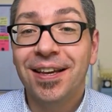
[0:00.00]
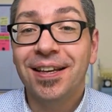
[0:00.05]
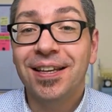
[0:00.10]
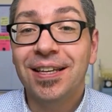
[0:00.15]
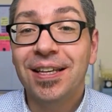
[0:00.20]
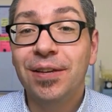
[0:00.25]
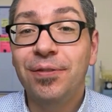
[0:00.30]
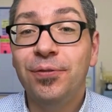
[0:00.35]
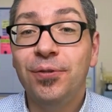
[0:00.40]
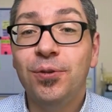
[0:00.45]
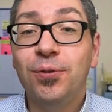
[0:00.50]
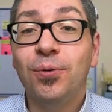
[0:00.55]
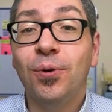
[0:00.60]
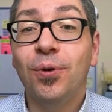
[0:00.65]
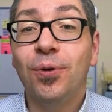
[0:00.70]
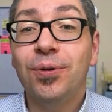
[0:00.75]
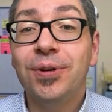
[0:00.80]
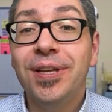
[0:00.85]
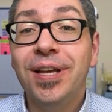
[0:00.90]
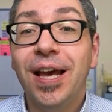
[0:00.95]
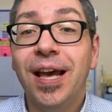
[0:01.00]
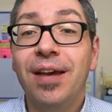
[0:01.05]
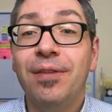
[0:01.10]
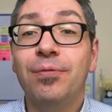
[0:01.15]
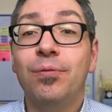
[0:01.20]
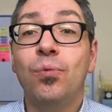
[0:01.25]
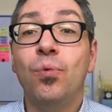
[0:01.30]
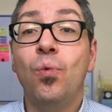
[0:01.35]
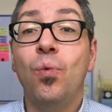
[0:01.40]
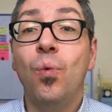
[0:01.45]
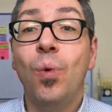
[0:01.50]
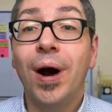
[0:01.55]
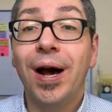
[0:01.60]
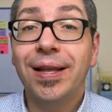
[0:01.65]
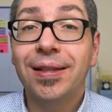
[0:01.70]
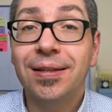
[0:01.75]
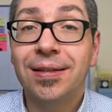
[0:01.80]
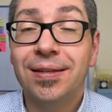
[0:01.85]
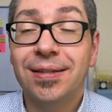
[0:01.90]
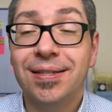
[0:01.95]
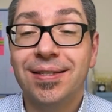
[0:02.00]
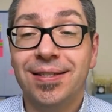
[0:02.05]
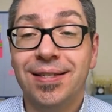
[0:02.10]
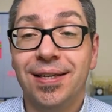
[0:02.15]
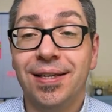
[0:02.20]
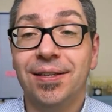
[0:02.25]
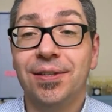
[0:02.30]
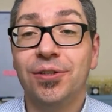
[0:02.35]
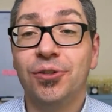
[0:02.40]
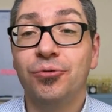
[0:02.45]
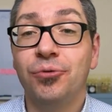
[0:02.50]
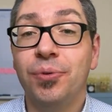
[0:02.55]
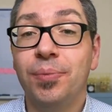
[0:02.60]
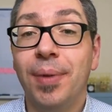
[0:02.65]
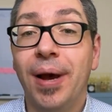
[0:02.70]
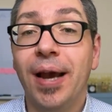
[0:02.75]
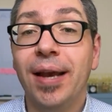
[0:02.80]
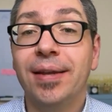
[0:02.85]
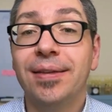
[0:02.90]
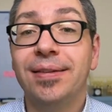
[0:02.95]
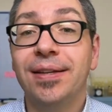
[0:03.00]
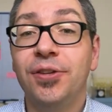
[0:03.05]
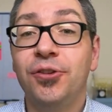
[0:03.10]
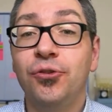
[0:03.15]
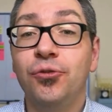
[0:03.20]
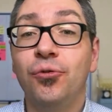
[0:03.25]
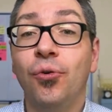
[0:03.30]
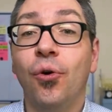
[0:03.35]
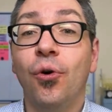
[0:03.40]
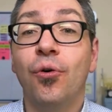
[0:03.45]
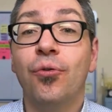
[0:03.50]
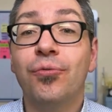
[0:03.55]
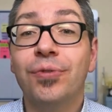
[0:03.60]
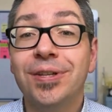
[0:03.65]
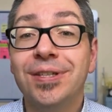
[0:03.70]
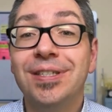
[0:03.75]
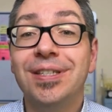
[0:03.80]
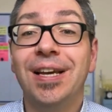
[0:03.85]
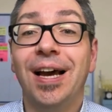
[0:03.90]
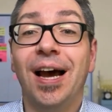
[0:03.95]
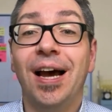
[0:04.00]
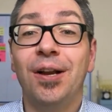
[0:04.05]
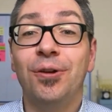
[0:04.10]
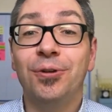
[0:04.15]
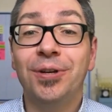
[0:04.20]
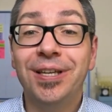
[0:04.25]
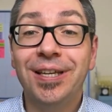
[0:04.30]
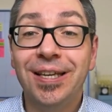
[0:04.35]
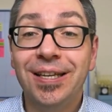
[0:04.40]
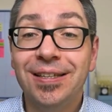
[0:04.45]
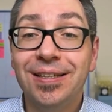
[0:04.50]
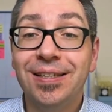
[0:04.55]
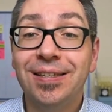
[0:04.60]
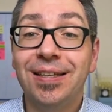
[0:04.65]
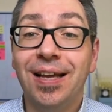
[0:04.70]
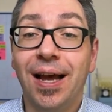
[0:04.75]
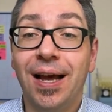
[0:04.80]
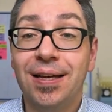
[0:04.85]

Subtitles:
If you only have one secondary Mac that you already allocated